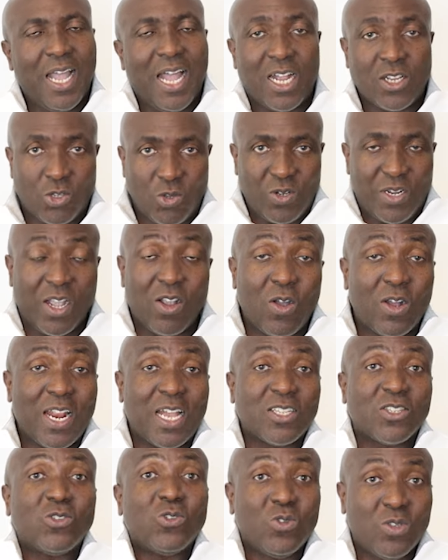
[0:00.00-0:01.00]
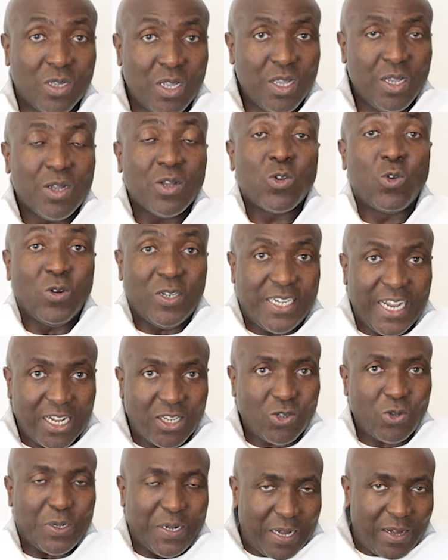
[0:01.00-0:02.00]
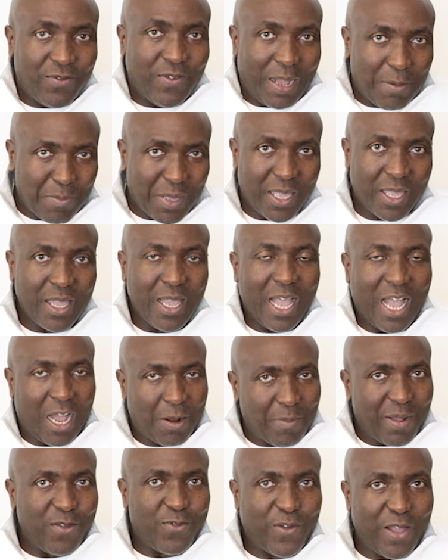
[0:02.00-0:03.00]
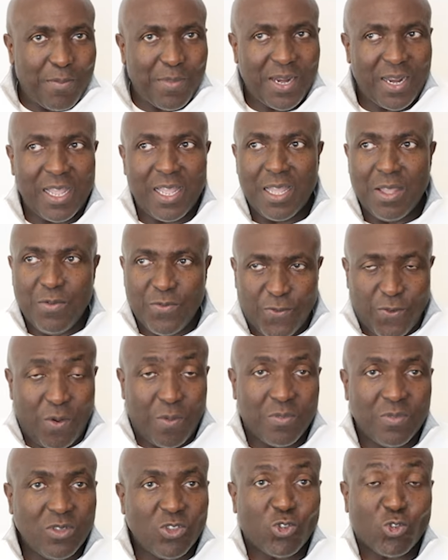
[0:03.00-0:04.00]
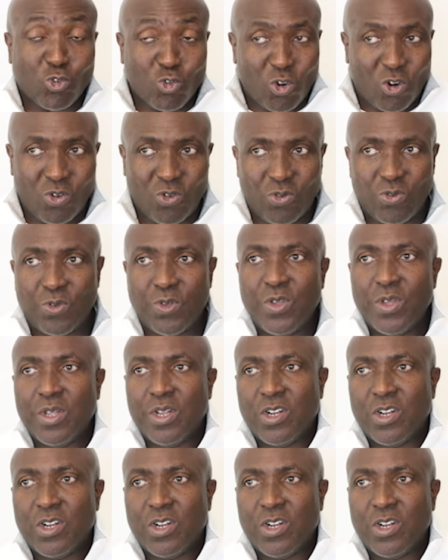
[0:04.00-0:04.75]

And today, God has used good debt to deliver me and my family from struggle.